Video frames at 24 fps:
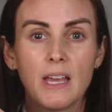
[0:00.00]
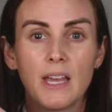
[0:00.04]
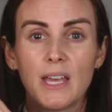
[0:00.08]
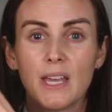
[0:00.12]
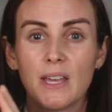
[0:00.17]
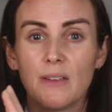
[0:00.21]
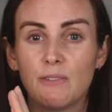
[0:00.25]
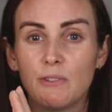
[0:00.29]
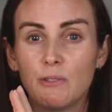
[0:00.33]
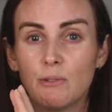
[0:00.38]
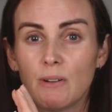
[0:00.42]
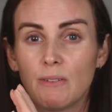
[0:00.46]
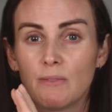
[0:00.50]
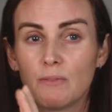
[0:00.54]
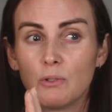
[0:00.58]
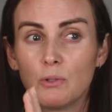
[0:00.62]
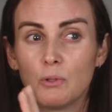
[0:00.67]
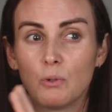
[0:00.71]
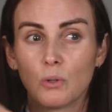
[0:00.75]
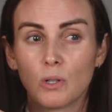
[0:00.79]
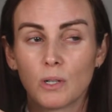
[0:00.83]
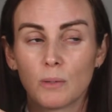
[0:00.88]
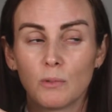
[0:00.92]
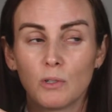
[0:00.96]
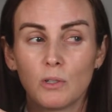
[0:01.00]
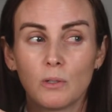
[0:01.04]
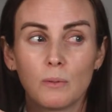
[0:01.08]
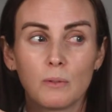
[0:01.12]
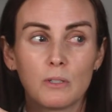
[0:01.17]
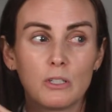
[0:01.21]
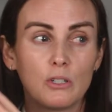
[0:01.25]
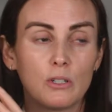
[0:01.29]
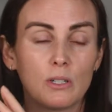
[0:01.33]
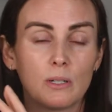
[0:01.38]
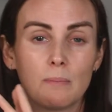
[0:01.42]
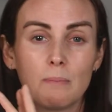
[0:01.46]
If you have normal,
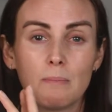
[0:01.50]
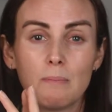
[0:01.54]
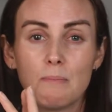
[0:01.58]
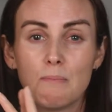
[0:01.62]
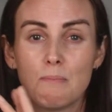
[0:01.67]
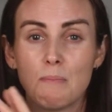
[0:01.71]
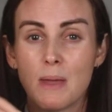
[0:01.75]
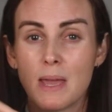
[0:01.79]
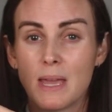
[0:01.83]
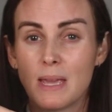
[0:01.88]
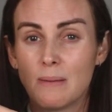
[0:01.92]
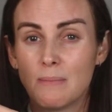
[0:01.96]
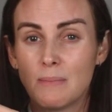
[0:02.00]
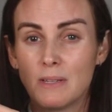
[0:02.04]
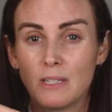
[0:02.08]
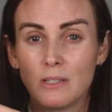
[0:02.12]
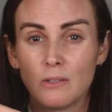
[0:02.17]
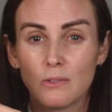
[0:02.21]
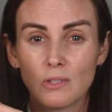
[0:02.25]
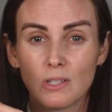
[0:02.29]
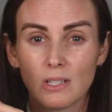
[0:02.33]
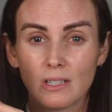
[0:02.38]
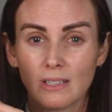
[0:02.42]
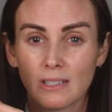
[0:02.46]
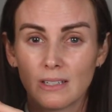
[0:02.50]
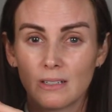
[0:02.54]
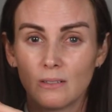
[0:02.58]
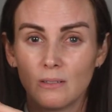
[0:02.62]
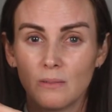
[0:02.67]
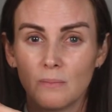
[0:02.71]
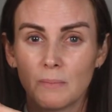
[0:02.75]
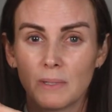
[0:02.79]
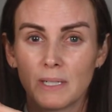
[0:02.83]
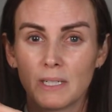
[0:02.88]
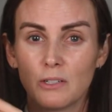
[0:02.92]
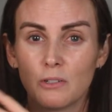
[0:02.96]
you could maybe use a
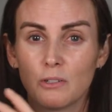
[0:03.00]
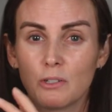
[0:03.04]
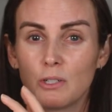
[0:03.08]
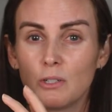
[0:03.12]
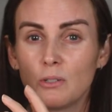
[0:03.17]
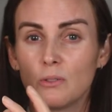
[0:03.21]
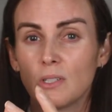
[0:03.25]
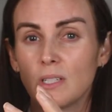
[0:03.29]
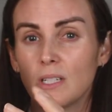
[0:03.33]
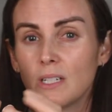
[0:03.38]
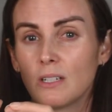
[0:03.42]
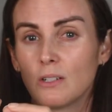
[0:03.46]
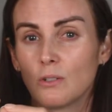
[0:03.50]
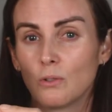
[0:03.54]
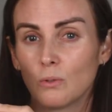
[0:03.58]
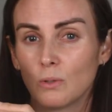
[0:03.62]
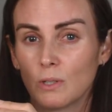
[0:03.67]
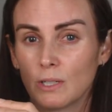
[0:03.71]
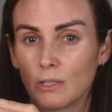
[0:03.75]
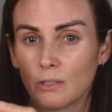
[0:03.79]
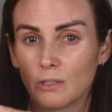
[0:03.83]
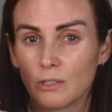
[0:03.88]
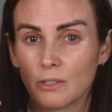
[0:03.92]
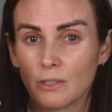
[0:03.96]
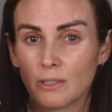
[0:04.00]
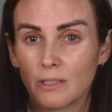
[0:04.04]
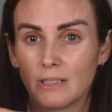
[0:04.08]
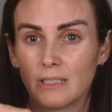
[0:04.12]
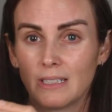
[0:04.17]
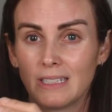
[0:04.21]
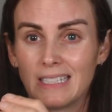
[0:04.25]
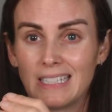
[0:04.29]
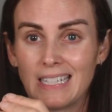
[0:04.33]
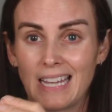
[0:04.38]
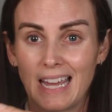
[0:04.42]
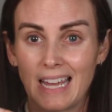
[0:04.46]
little, but you're using an oil during the
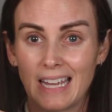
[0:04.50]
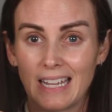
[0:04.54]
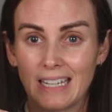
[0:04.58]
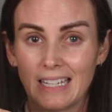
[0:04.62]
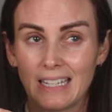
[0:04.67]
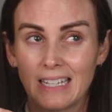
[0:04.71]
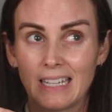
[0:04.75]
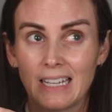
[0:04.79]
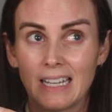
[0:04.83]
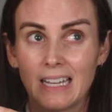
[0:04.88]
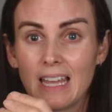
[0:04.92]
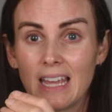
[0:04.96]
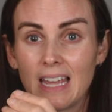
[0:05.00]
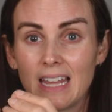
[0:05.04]
day.